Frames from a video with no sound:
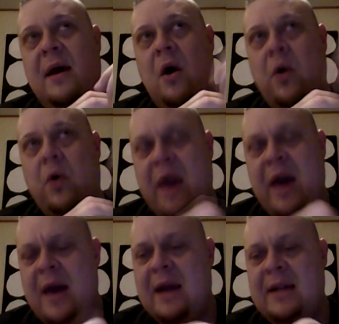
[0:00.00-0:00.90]

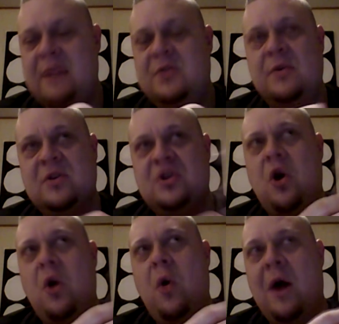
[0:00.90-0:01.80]
okay i need to
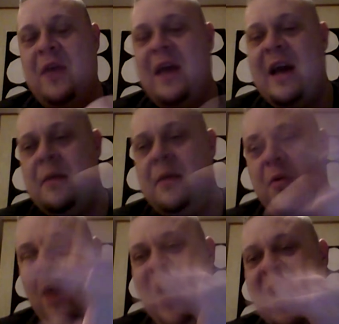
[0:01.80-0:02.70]
show how the enemy
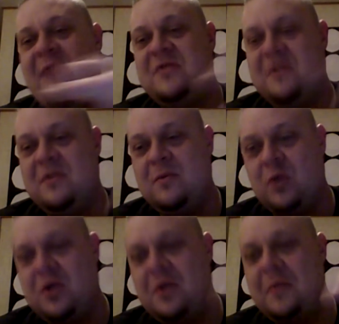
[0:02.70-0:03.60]
waves
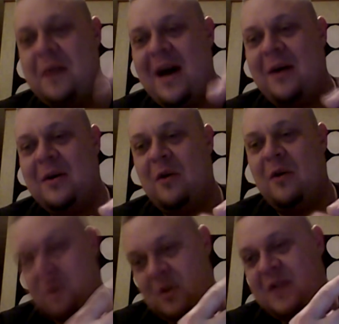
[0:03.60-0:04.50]
would come down
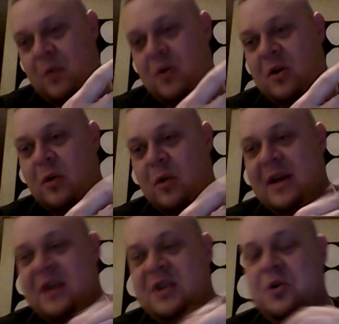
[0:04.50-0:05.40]
of course they were
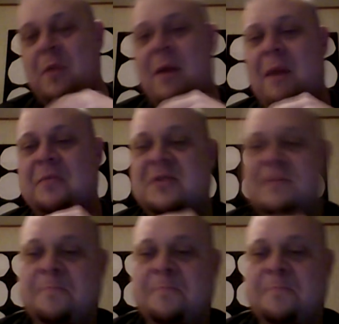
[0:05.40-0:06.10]
only shoot 'em ups